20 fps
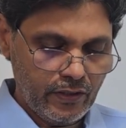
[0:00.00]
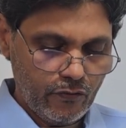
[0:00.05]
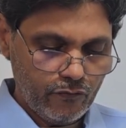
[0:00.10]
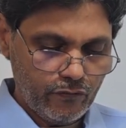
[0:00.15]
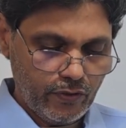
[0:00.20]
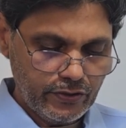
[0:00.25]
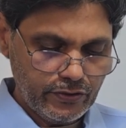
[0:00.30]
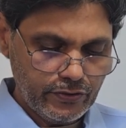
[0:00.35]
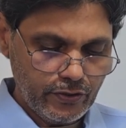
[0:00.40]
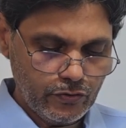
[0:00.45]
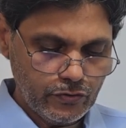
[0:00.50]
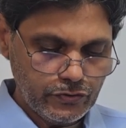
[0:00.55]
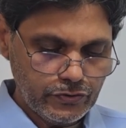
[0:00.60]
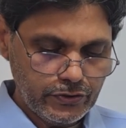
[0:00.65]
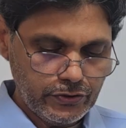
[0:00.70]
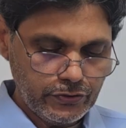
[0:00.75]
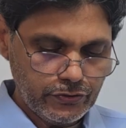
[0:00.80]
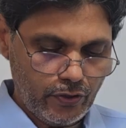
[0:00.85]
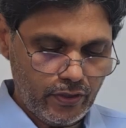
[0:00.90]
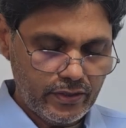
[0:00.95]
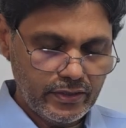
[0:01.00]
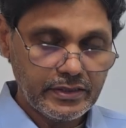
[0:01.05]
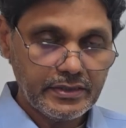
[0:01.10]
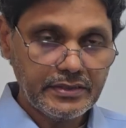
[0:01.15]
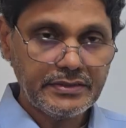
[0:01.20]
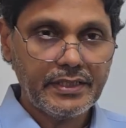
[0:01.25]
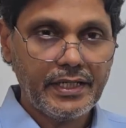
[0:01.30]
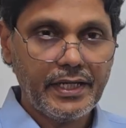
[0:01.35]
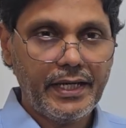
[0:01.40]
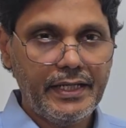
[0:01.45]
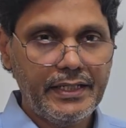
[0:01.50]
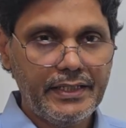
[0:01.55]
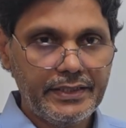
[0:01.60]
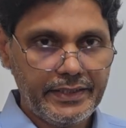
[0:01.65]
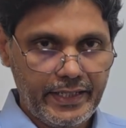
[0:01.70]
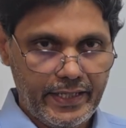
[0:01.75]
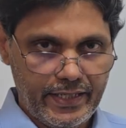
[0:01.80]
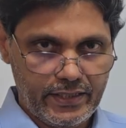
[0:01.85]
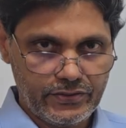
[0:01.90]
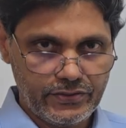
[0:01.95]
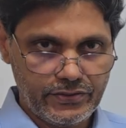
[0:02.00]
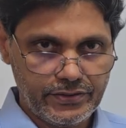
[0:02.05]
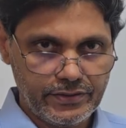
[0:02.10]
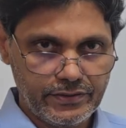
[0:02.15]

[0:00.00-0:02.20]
$1,000 in cash.